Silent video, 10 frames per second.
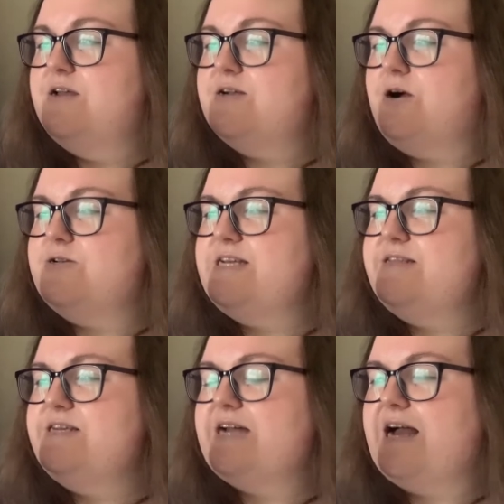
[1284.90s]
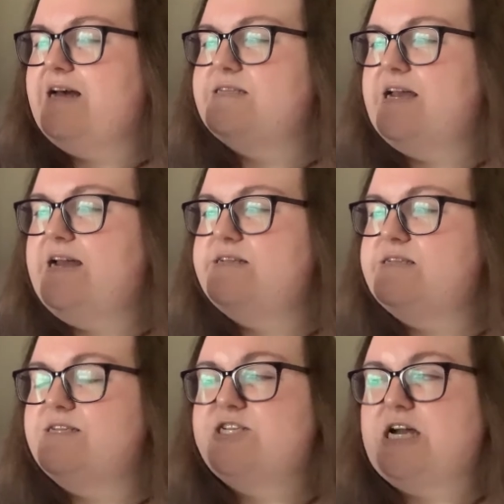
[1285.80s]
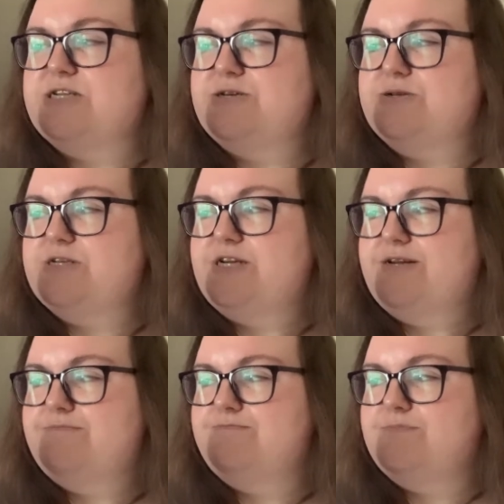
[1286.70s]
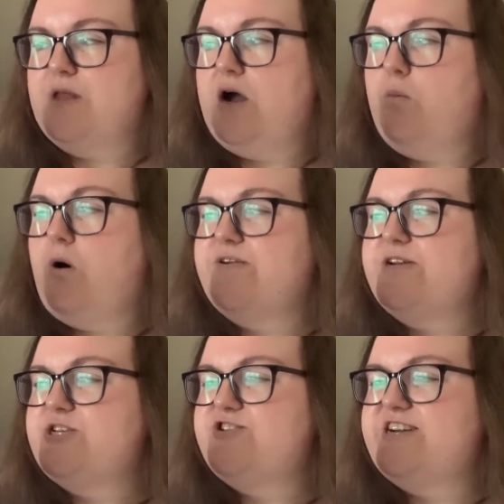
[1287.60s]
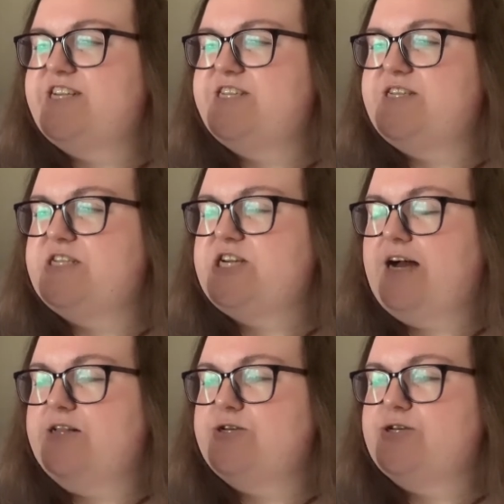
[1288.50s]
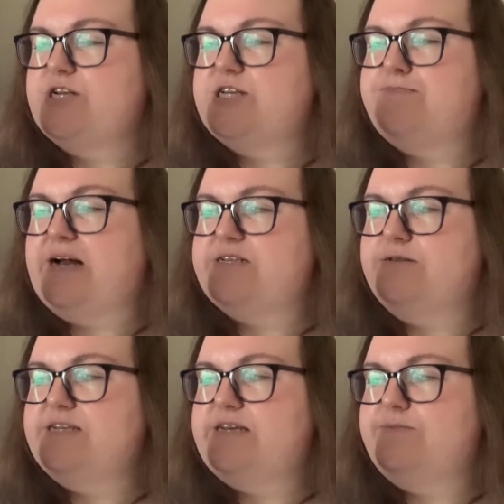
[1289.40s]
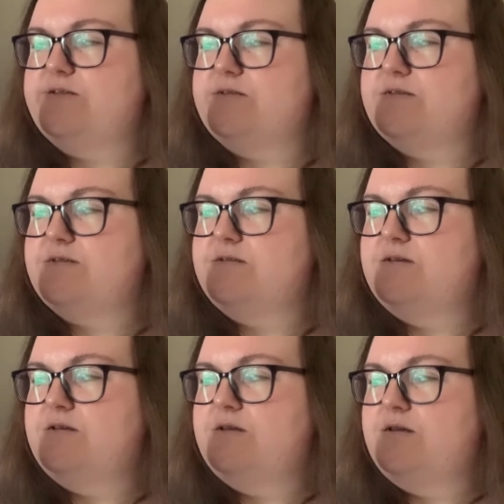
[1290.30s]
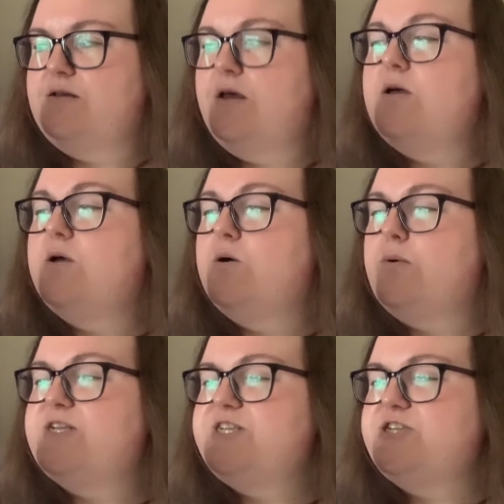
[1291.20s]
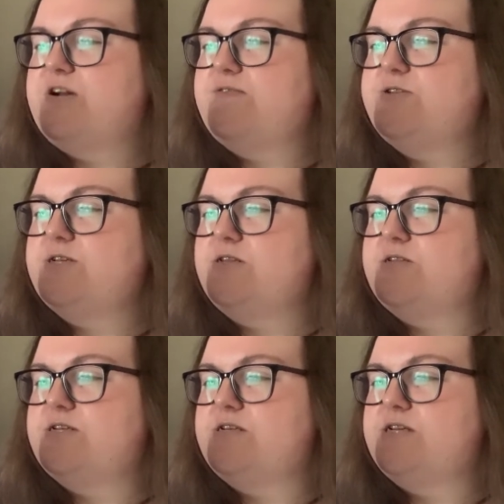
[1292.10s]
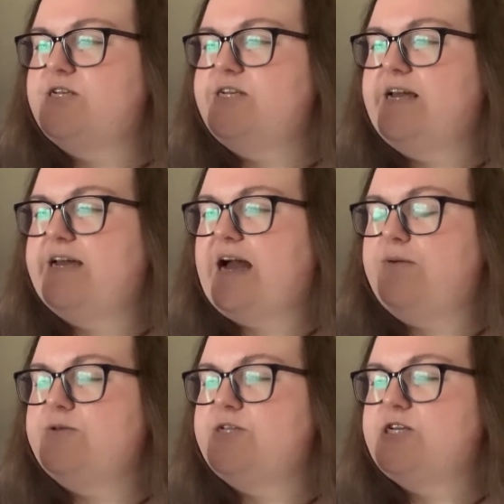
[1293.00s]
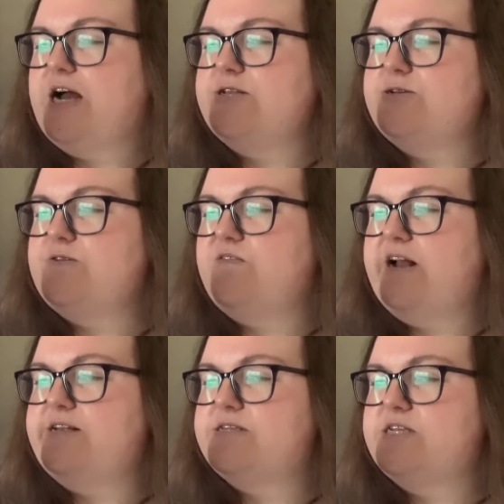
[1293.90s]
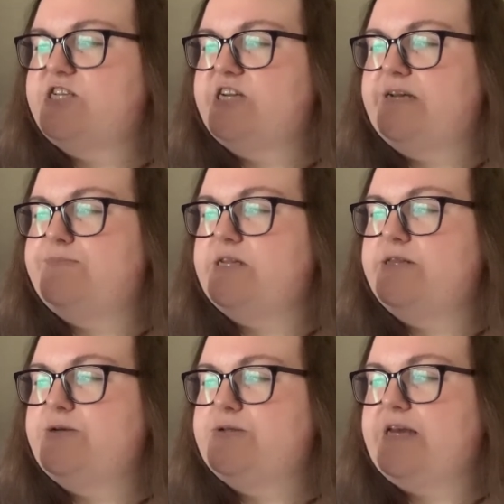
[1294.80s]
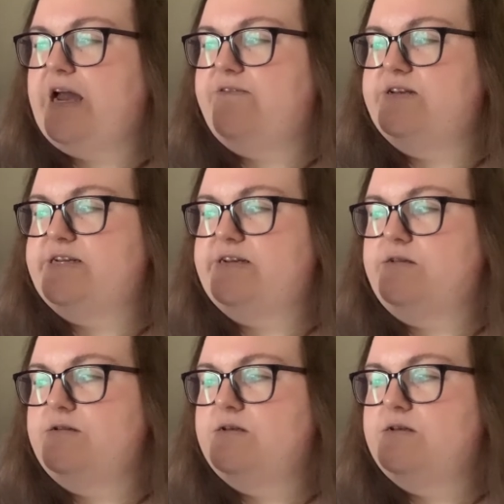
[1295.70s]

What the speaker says: Cordelia Carstairs is a shadow hunter, a warrior trained since childhood to battle demons. When she travels to London, she encounters childhood friends James and Lucy Herondale